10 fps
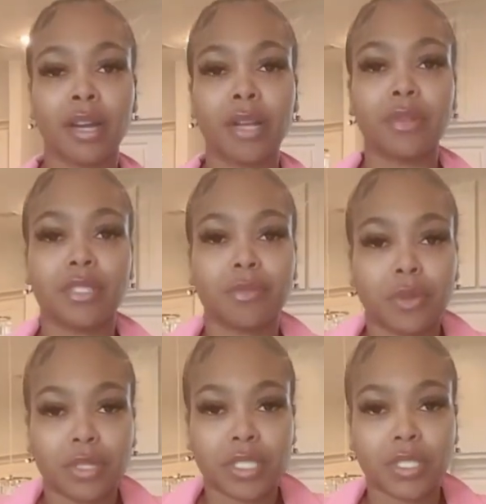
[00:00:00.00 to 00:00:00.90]
It was
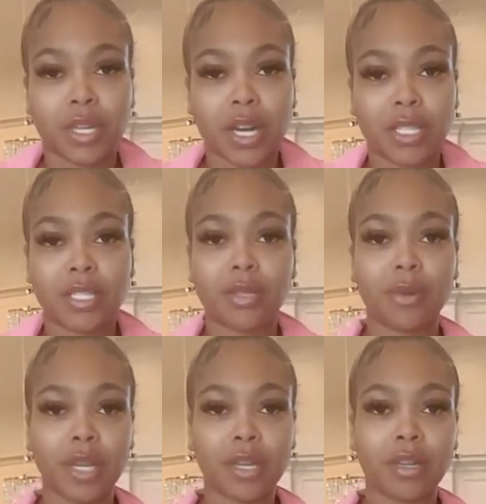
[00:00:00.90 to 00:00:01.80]
more straight,
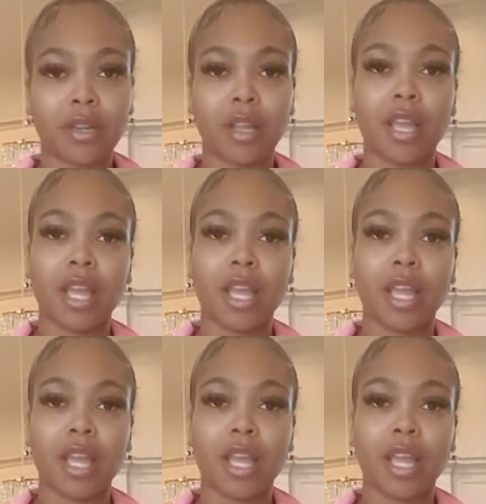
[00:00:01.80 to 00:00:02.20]
square,